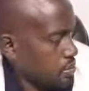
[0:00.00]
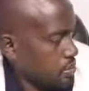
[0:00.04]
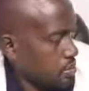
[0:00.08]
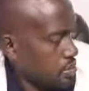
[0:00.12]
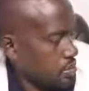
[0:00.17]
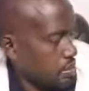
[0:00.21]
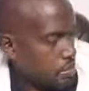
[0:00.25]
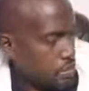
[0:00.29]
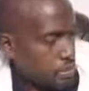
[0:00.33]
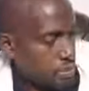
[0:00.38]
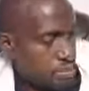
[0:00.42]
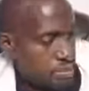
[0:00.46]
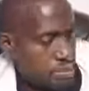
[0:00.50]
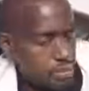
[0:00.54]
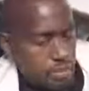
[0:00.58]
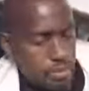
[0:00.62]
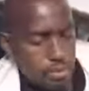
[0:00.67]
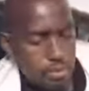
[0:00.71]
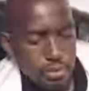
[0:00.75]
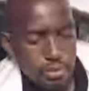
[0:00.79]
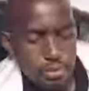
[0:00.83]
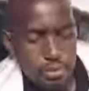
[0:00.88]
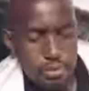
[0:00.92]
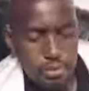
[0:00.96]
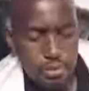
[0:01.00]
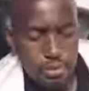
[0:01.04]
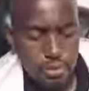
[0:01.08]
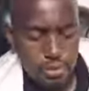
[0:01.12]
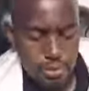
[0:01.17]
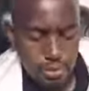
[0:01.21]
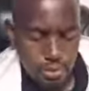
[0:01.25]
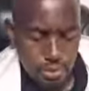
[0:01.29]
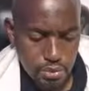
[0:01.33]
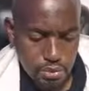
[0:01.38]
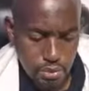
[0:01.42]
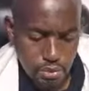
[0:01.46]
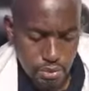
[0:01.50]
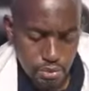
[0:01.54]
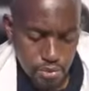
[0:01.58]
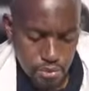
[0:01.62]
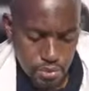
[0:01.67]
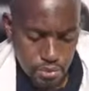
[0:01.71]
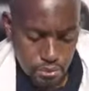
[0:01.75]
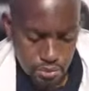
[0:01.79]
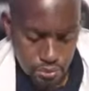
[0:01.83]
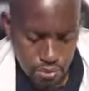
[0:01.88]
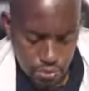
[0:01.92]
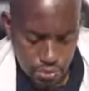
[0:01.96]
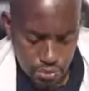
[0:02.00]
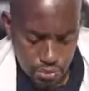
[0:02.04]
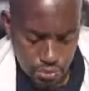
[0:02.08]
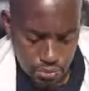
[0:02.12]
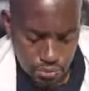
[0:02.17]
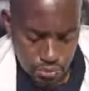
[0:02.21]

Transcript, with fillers: Lord, from everything and anything,